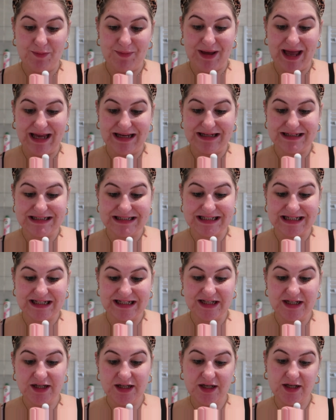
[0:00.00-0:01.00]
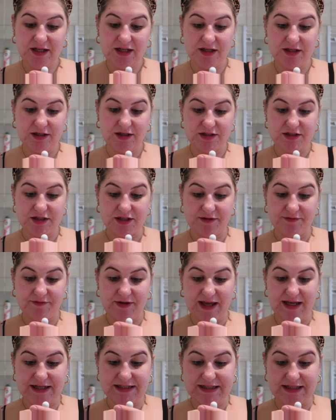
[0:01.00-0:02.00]
amount to the
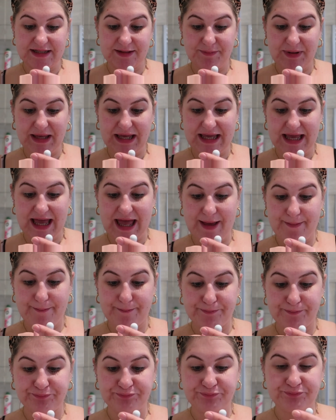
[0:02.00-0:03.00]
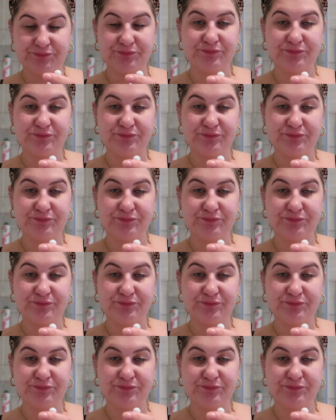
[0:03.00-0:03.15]
face in the PM.